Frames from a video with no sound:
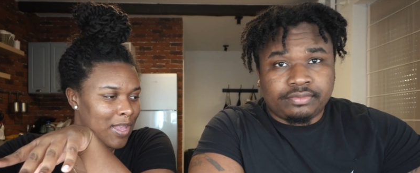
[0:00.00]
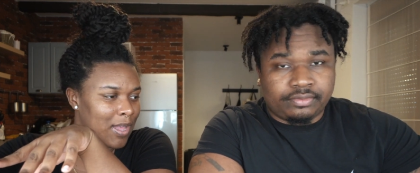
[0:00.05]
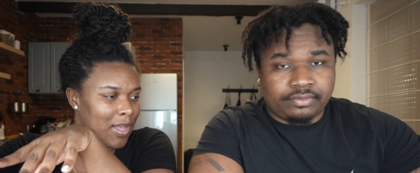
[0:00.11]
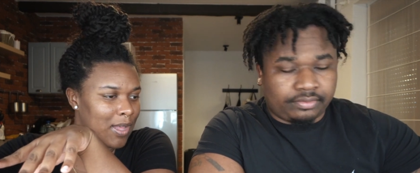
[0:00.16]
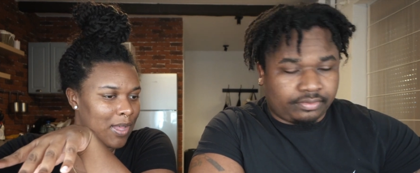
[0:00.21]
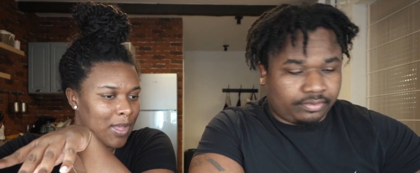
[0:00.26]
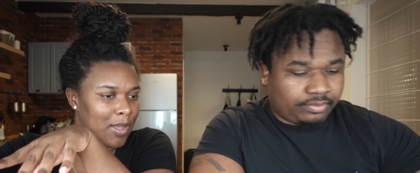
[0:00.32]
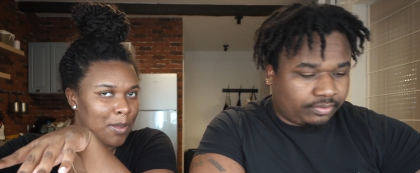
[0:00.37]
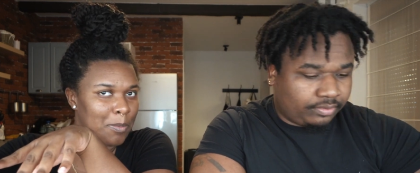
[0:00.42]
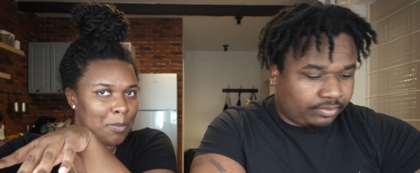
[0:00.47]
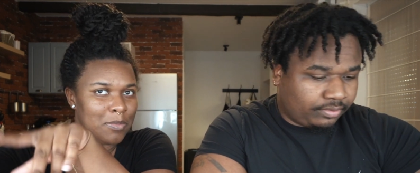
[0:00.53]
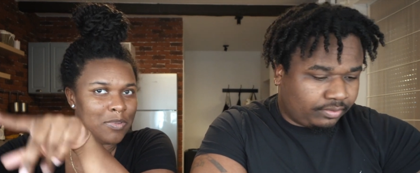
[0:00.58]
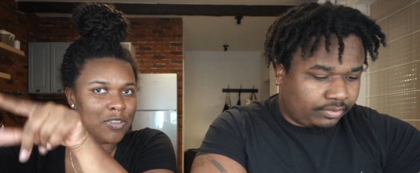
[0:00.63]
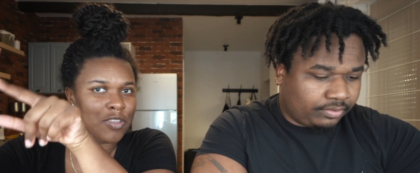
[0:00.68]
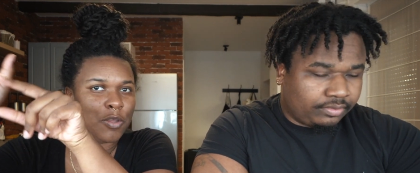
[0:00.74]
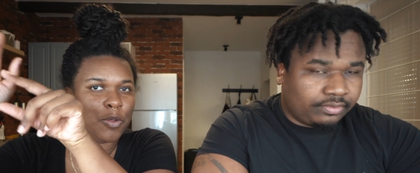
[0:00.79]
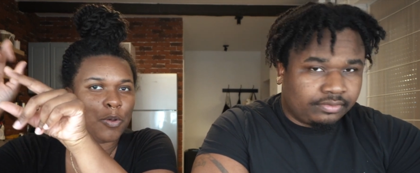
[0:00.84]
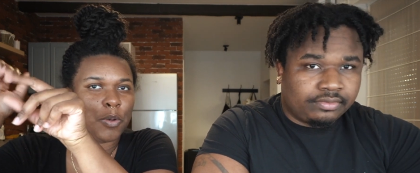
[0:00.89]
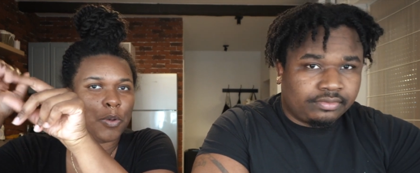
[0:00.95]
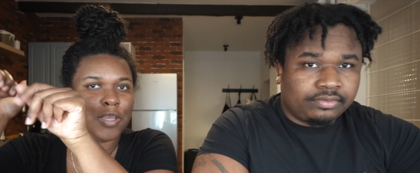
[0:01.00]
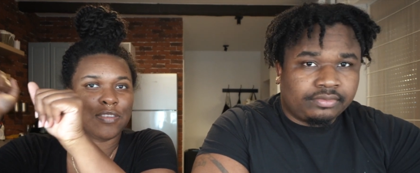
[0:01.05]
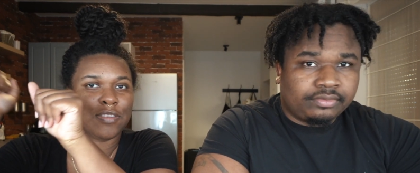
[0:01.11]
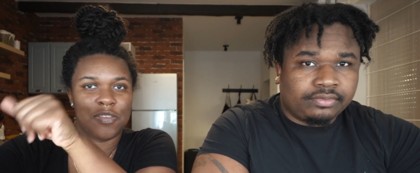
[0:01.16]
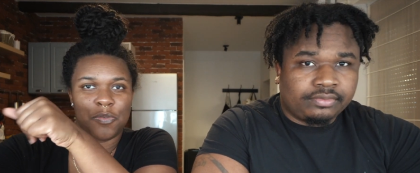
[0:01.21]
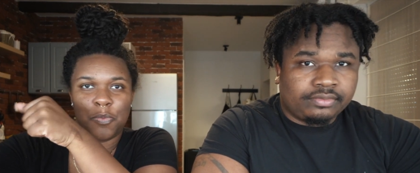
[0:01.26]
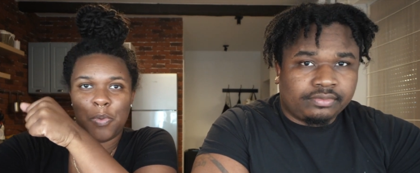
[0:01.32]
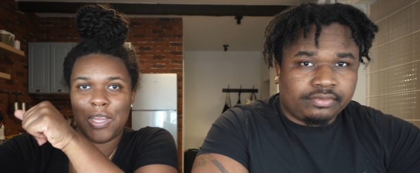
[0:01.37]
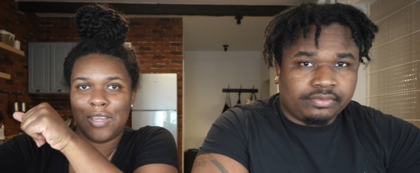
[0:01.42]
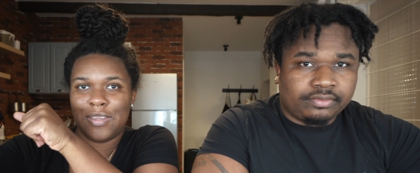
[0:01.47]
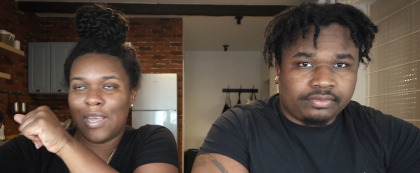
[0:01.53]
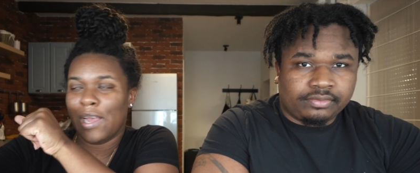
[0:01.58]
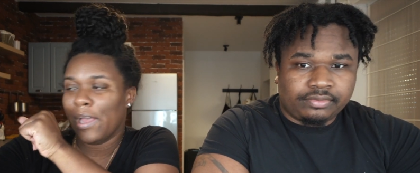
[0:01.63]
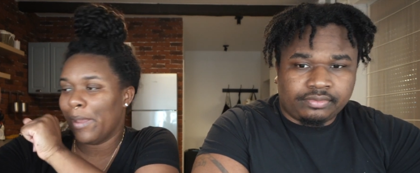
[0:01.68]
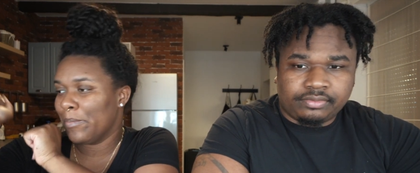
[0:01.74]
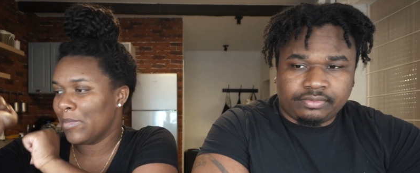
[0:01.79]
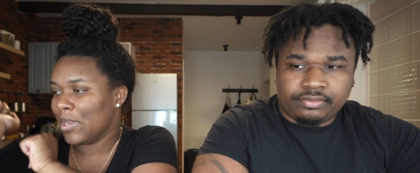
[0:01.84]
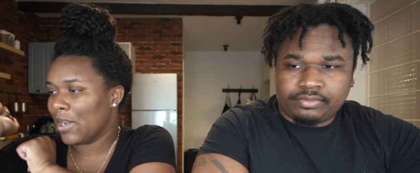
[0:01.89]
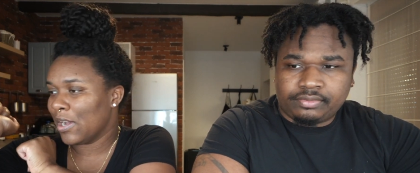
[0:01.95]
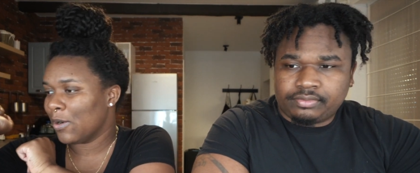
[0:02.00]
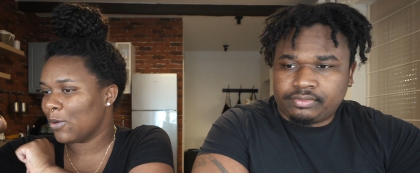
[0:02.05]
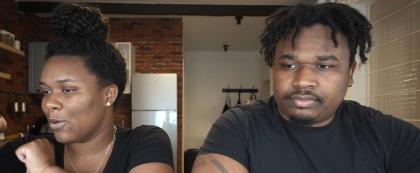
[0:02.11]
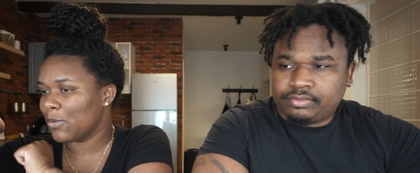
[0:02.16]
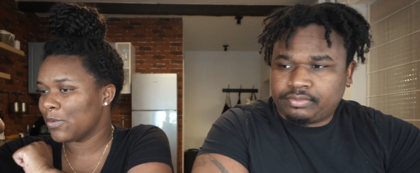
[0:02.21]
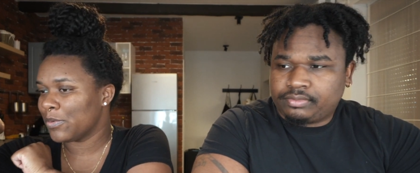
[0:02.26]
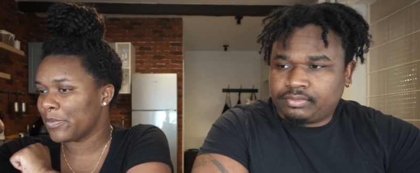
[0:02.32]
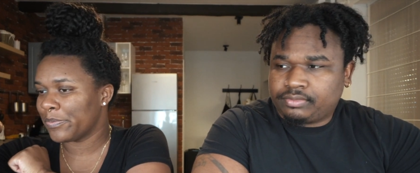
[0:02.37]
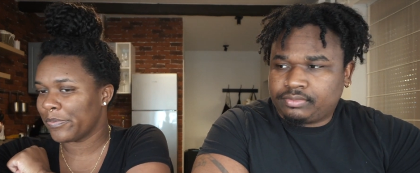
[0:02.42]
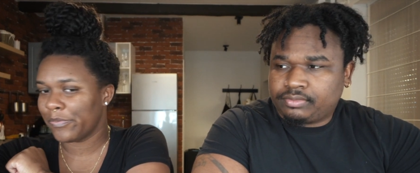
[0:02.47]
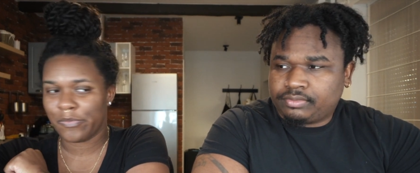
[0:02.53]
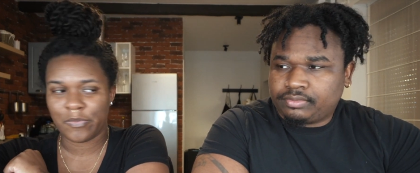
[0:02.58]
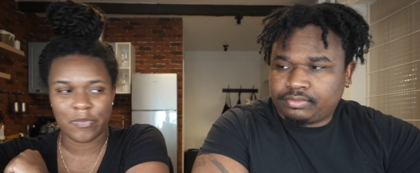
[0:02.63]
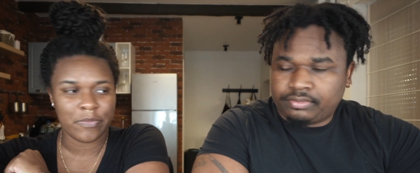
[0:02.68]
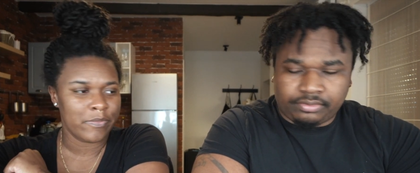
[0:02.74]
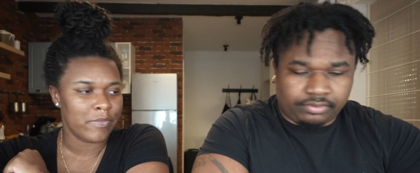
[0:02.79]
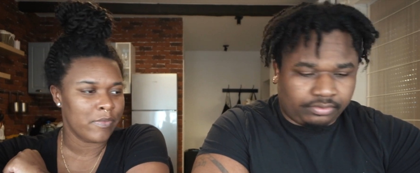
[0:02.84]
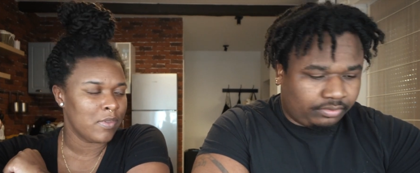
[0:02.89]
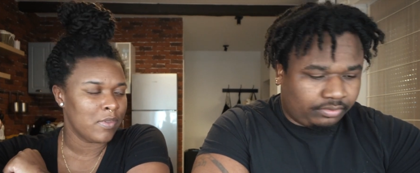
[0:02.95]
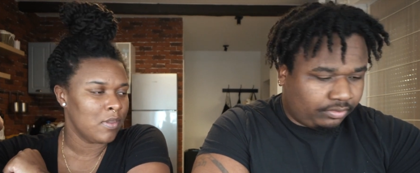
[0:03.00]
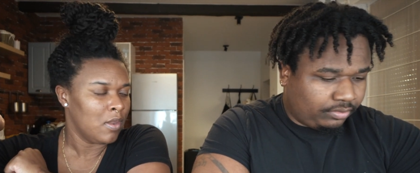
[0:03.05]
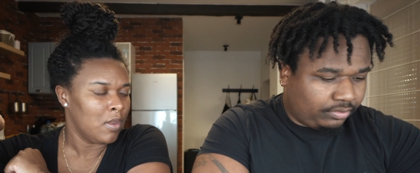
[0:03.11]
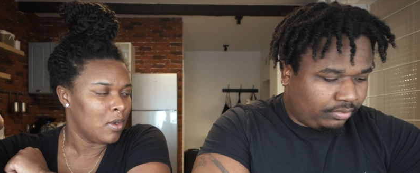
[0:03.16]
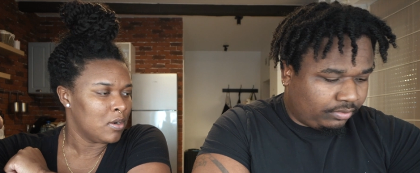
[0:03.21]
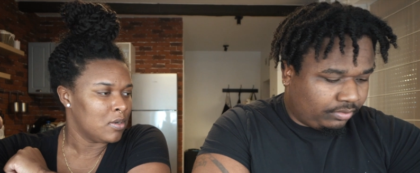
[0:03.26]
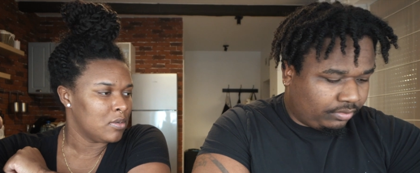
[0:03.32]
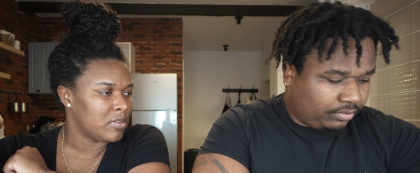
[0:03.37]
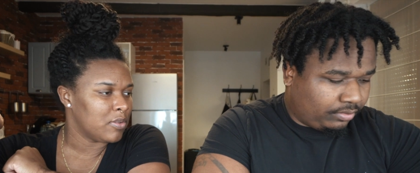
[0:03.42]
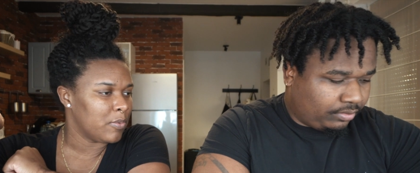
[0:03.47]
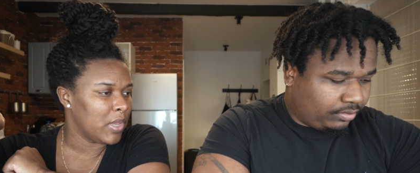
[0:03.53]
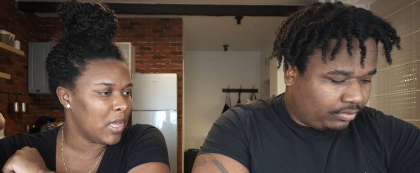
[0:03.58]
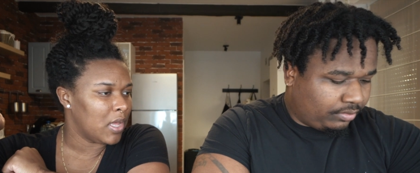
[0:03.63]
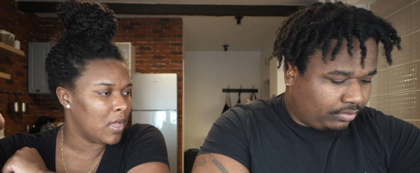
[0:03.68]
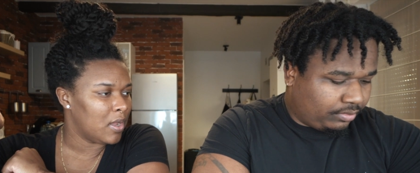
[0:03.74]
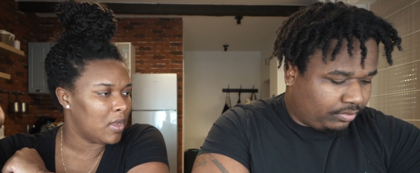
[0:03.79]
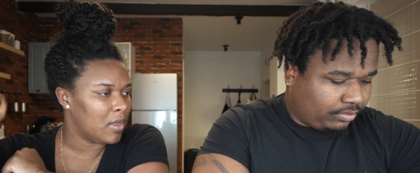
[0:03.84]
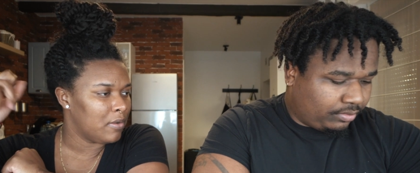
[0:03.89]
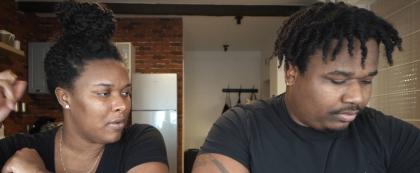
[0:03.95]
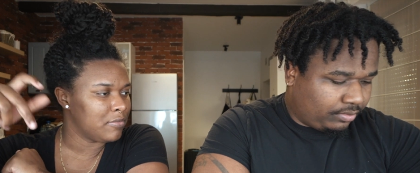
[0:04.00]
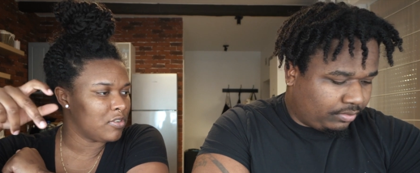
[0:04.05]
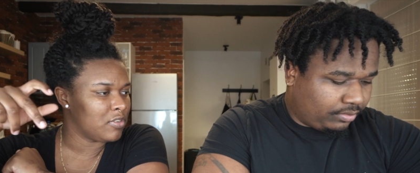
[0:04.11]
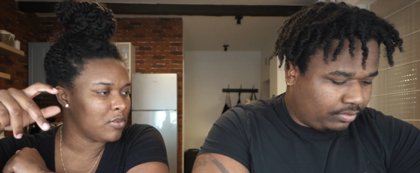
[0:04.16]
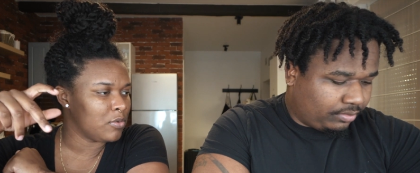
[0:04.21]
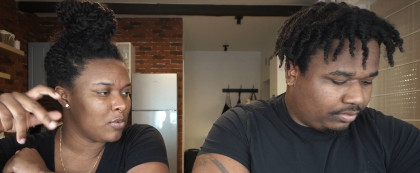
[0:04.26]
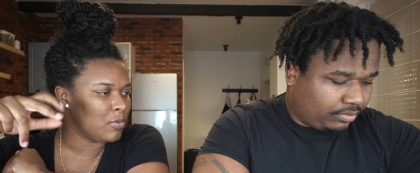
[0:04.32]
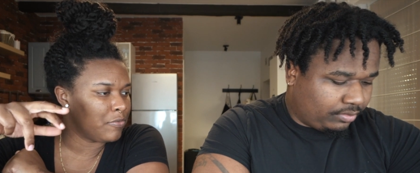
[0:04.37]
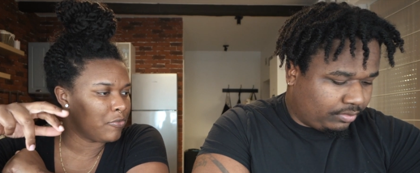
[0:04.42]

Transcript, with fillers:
Speaker 1: Um, so it's sweet time now. So we have two,